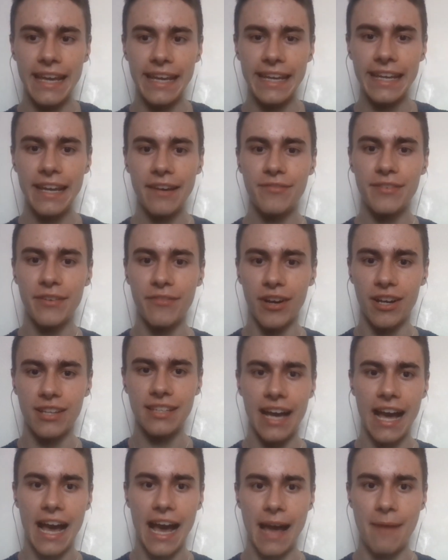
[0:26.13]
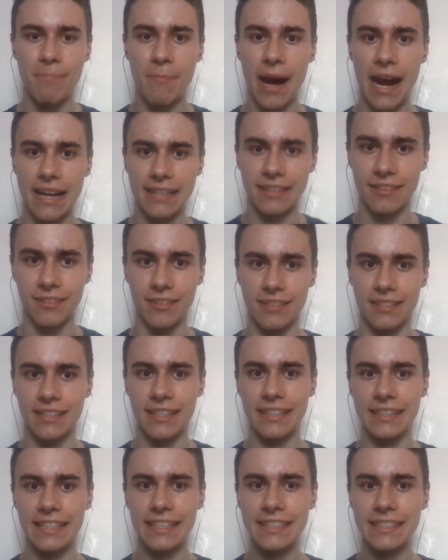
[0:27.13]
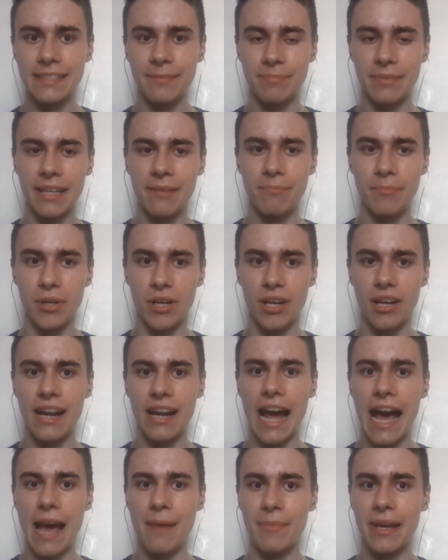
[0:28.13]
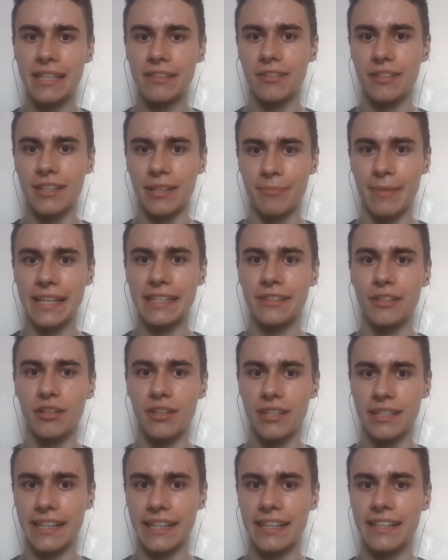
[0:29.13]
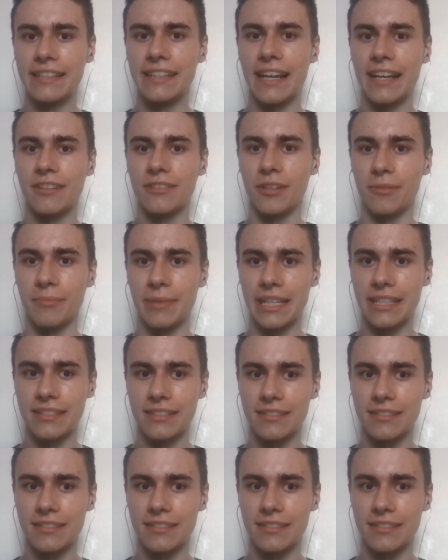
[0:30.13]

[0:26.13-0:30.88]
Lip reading: Hey everyone, I'm Marton. This September, I'm entering my third year in economics.